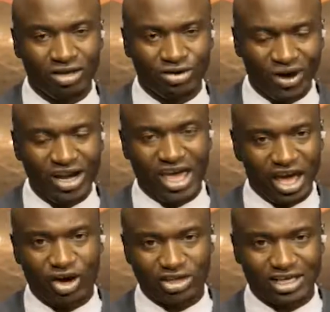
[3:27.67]
Green
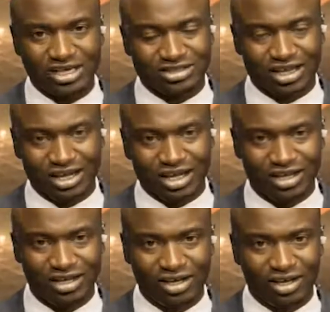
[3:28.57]
Eagles
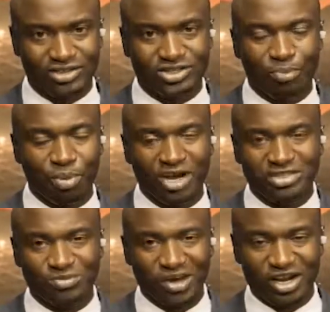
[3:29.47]
actually
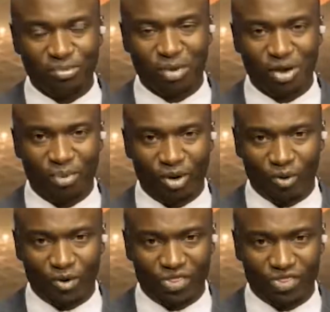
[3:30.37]
surprised many
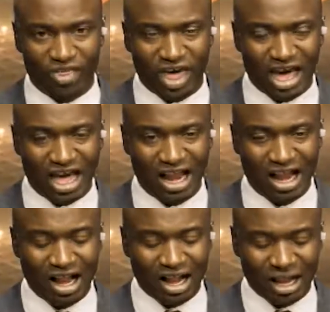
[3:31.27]
people with their
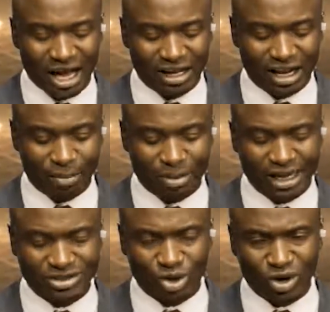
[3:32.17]
lineup.
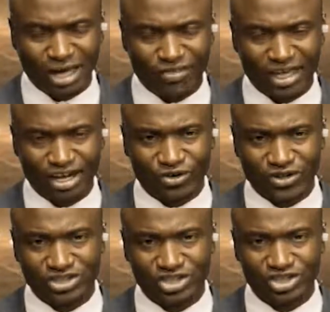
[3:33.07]
Let's look at their
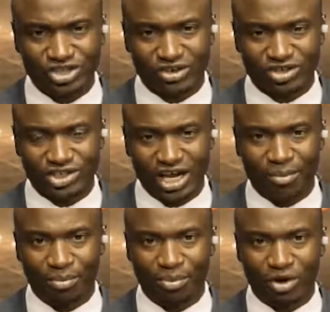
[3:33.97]
transitional
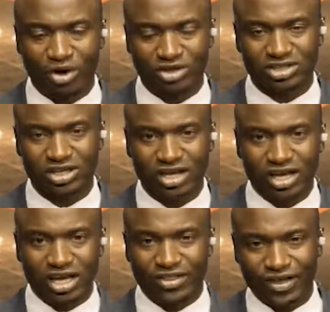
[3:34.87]
shape, because
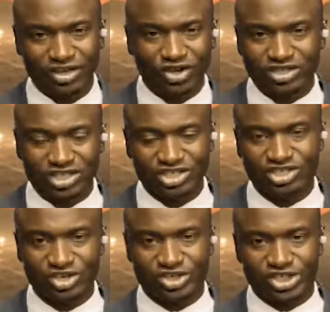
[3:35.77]
in their
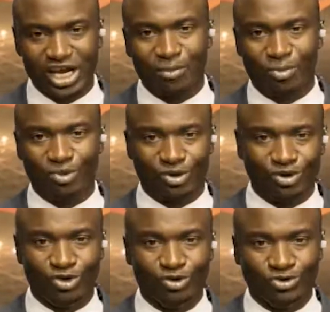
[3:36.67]
transitional shape,
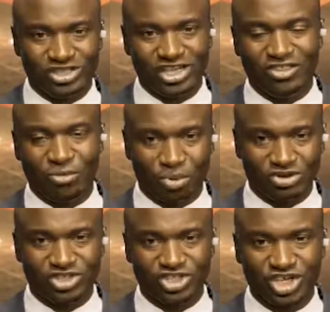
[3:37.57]
you see the
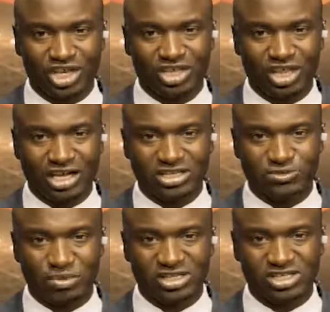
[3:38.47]
position that
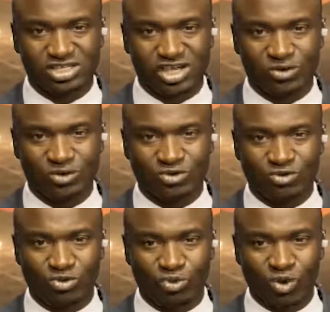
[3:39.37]
Spencer
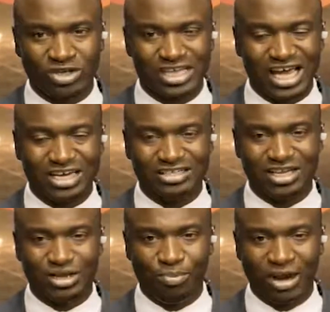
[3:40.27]
Sawutu was
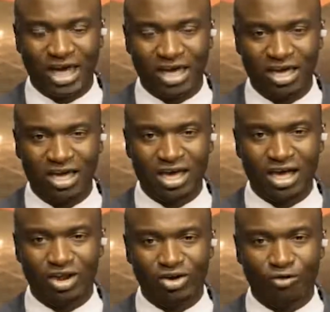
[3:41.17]
actually playing.
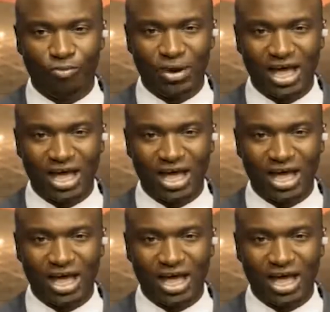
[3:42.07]
A lot of